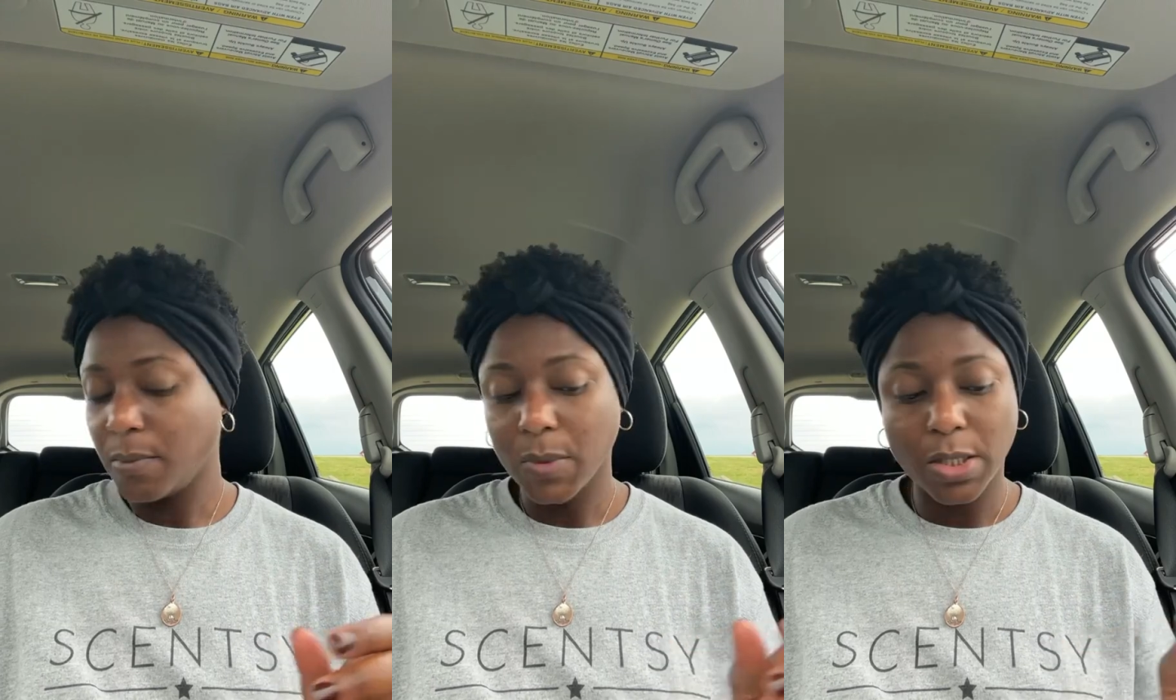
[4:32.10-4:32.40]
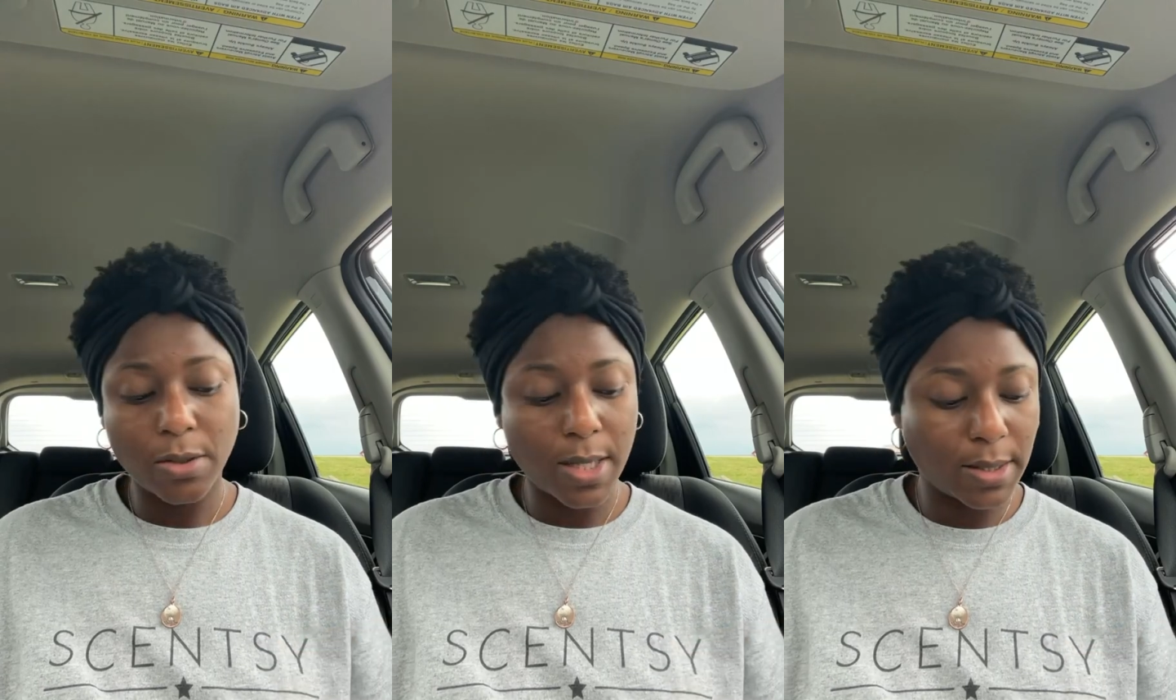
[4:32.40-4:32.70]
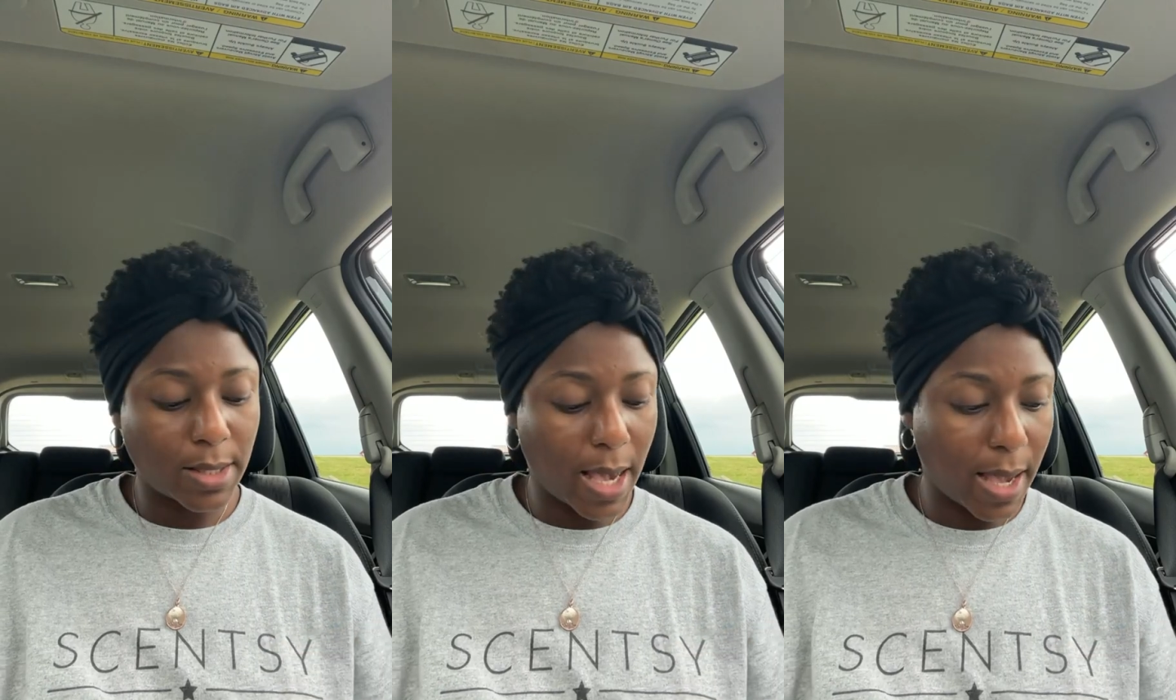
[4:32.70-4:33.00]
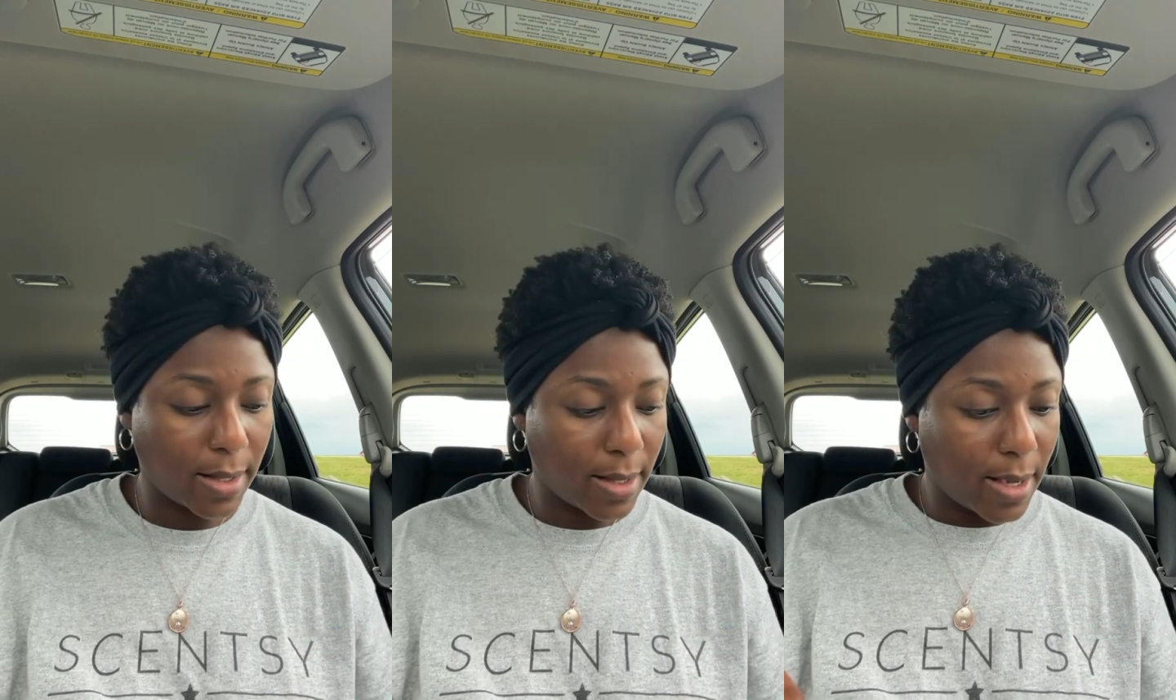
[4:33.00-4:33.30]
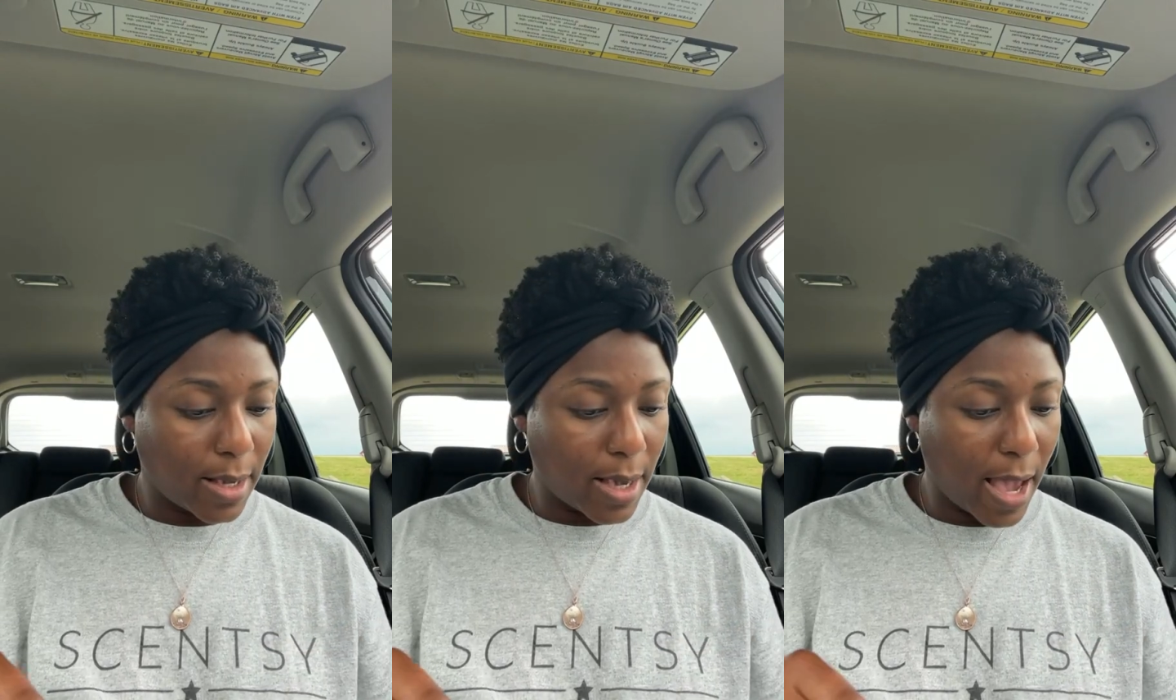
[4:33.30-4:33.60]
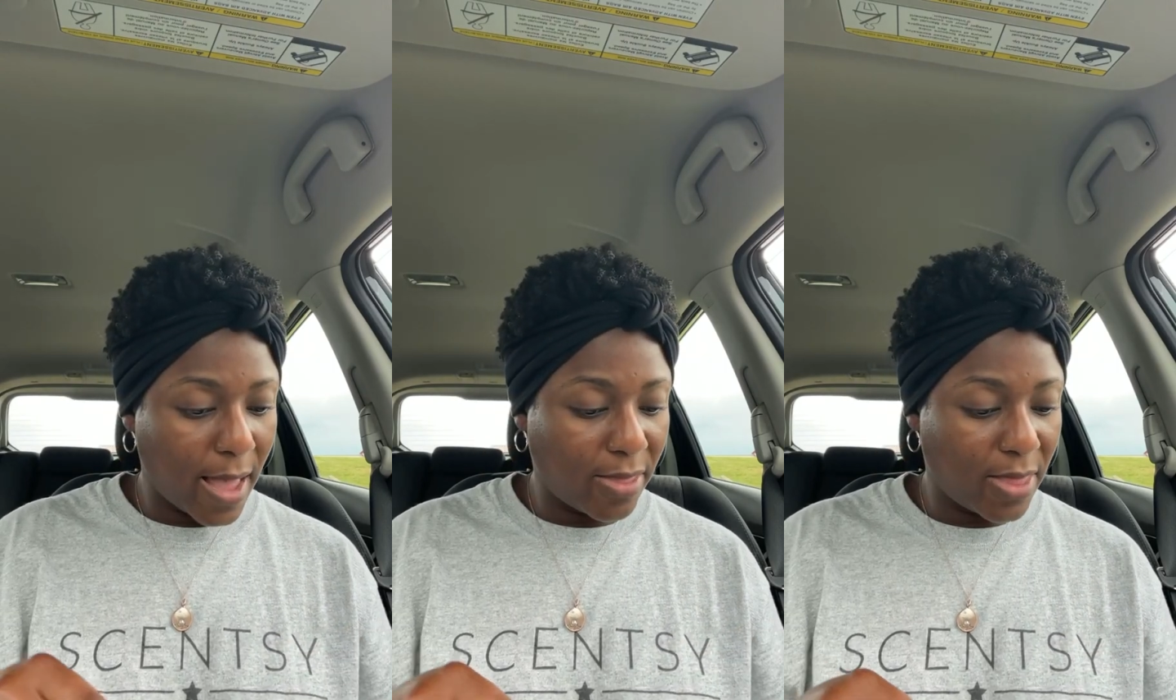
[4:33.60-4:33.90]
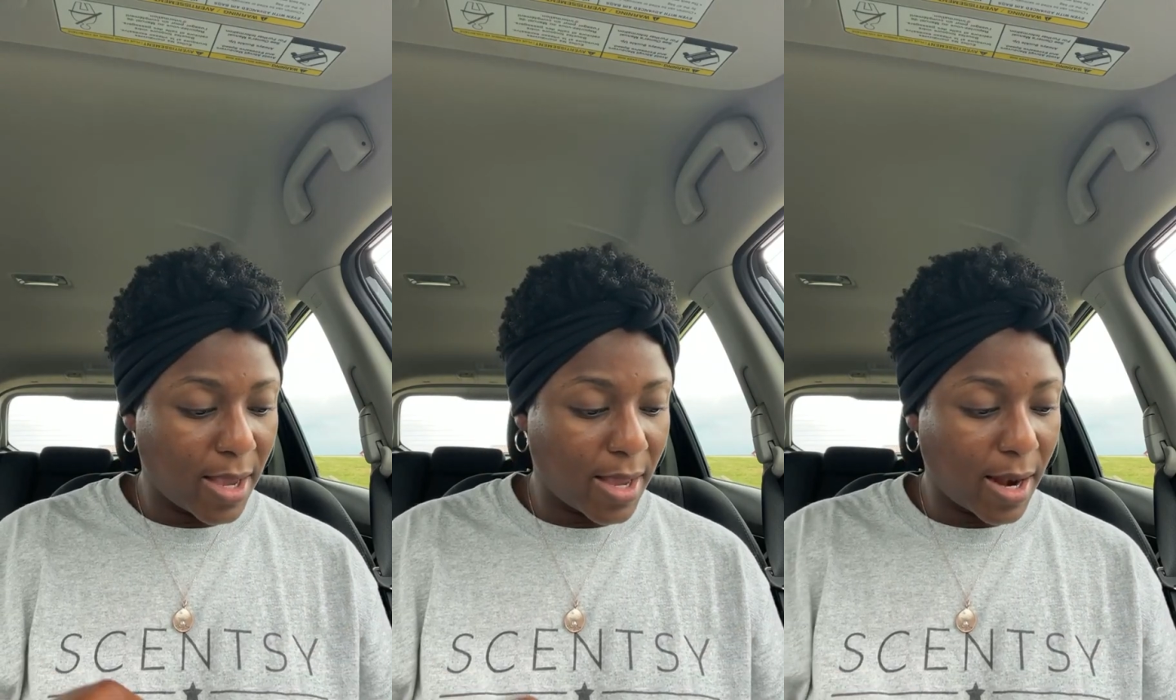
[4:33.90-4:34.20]
So that's that. And
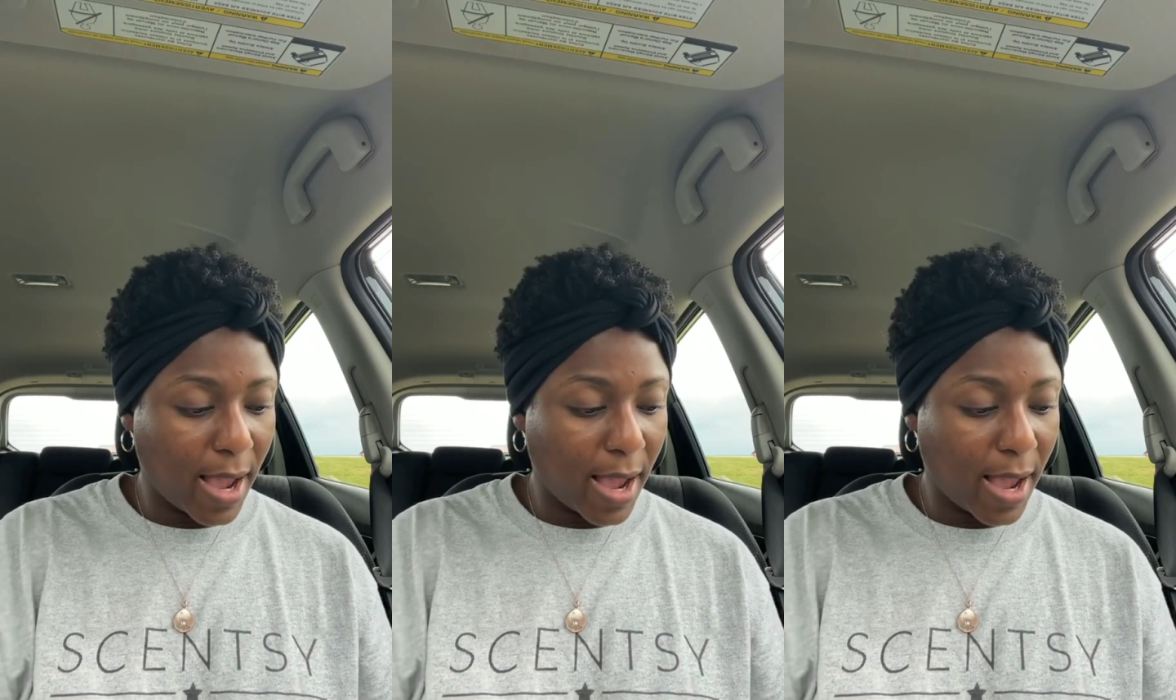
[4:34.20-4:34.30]
then